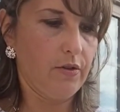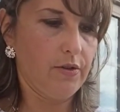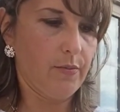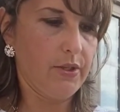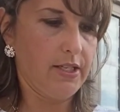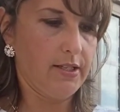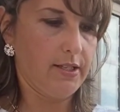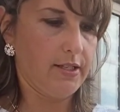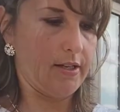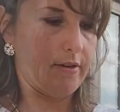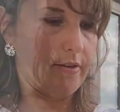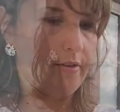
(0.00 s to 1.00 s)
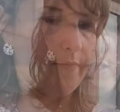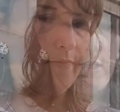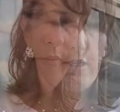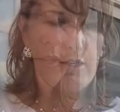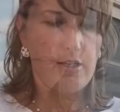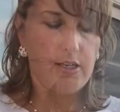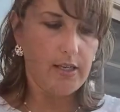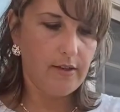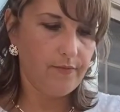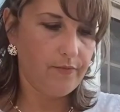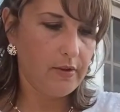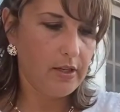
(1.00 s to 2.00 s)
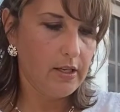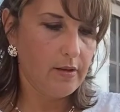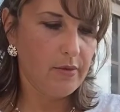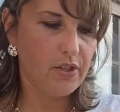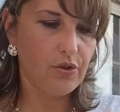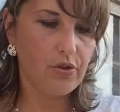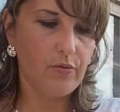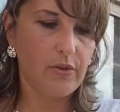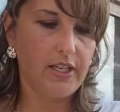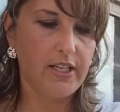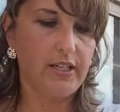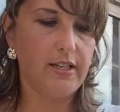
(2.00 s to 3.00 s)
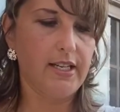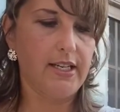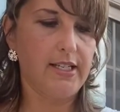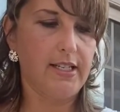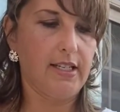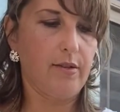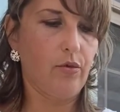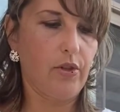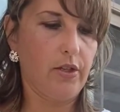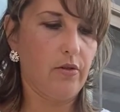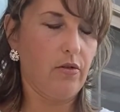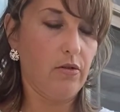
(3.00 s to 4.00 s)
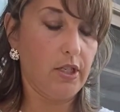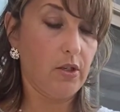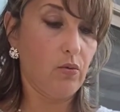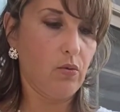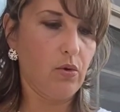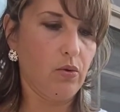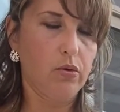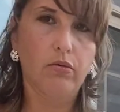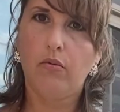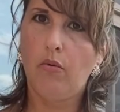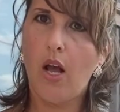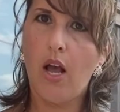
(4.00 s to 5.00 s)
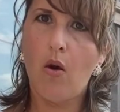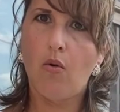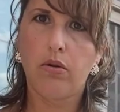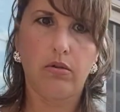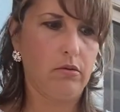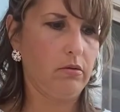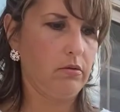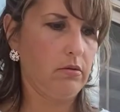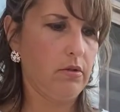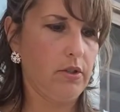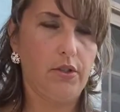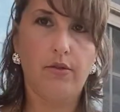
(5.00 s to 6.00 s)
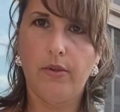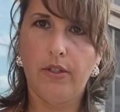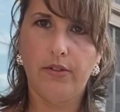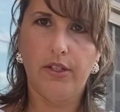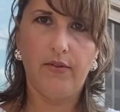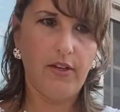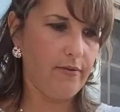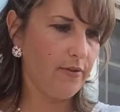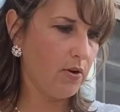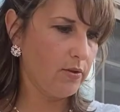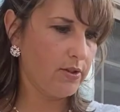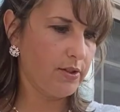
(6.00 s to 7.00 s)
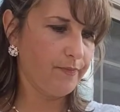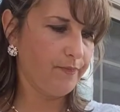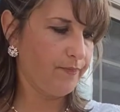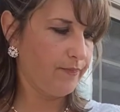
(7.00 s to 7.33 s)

the pieces here. Make sure you want to get it nice and liberally coated. Ooh, wow, this is real TV, folks.